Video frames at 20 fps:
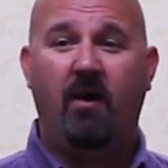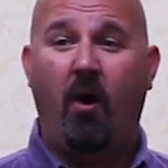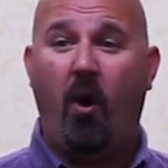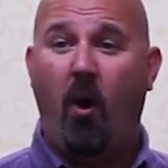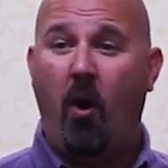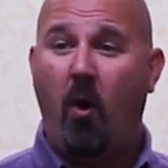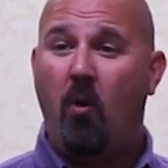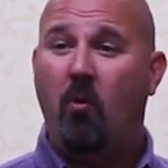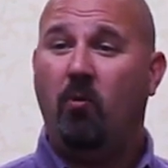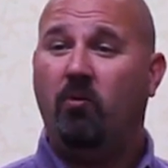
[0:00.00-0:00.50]

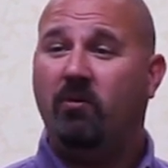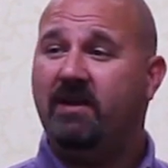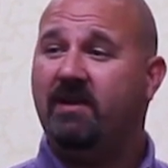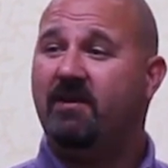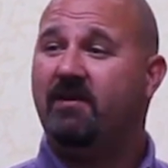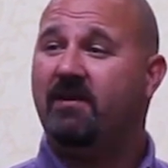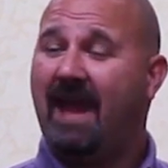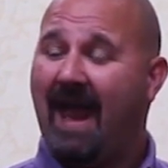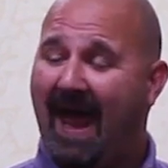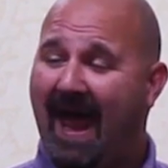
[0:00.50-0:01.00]

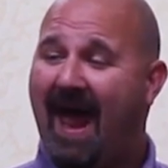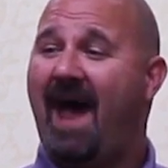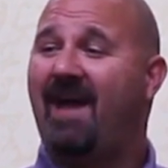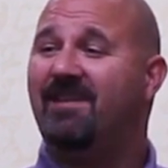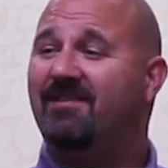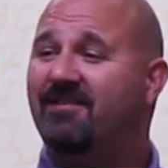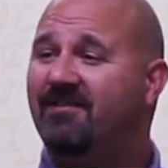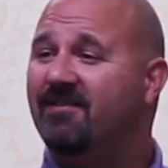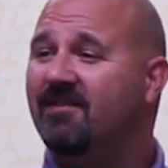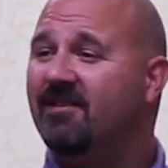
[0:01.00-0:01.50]
Holy
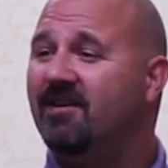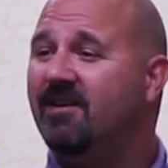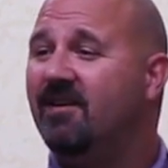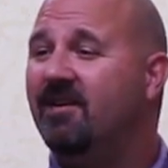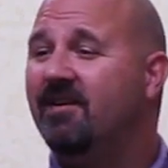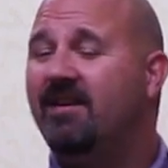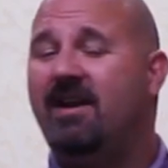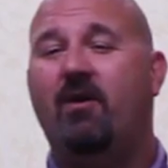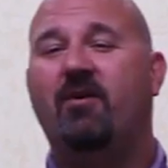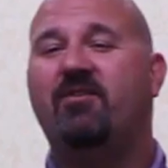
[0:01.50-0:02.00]
cats.
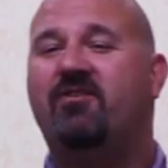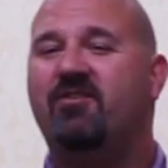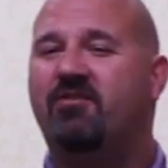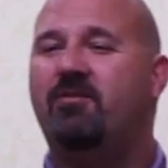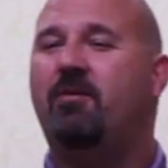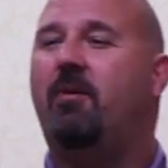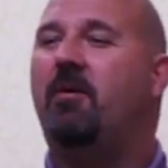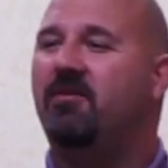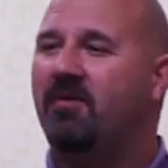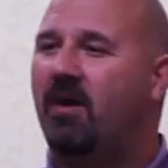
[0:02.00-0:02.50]
Now, it's a
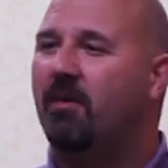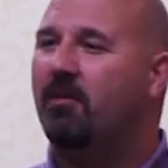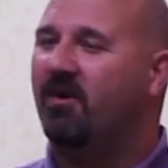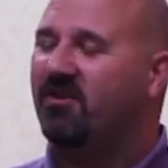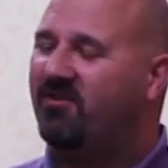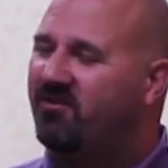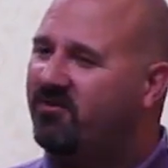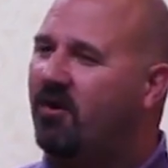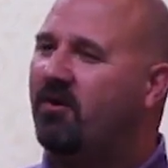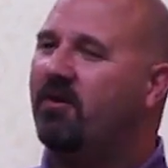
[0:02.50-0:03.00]
small number.
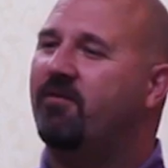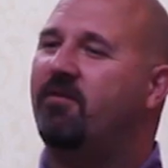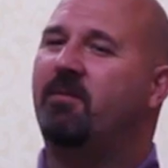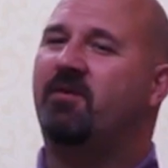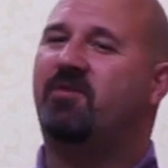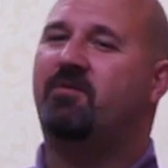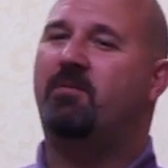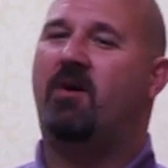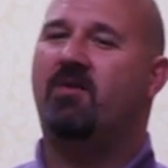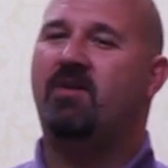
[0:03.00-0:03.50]
It started
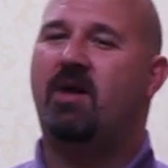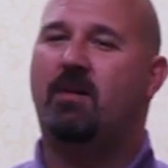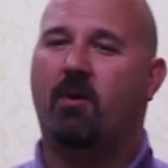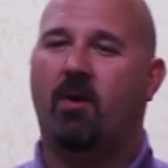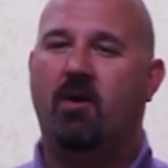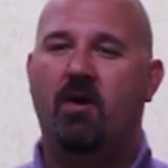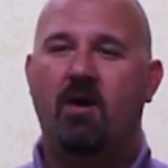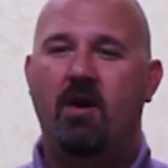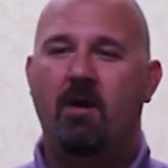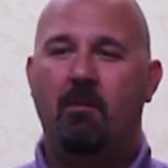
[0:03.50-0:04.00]
from a small
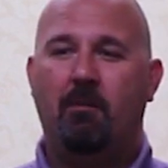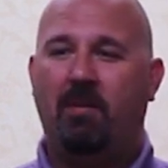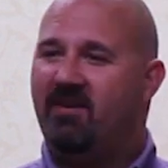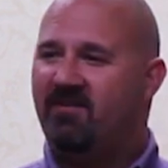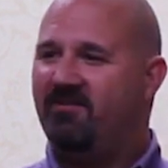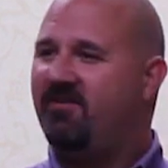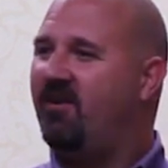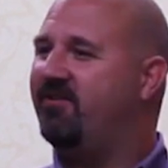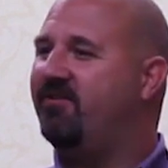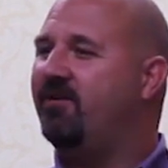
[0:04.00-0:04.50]
number, but
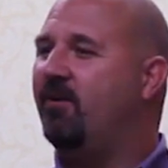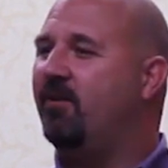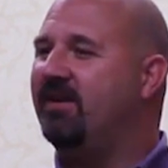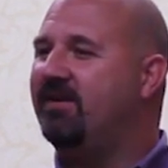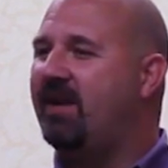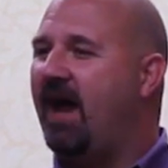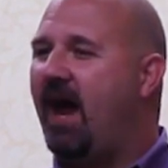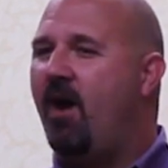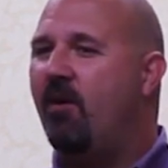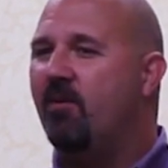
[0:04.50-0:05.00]
it's not
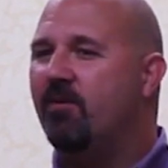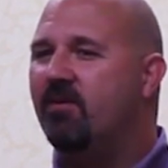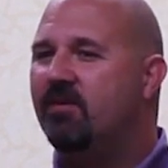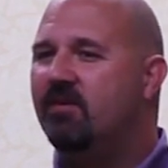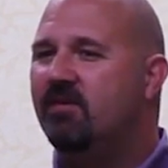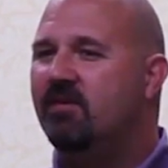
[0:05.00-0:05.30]
slowing down.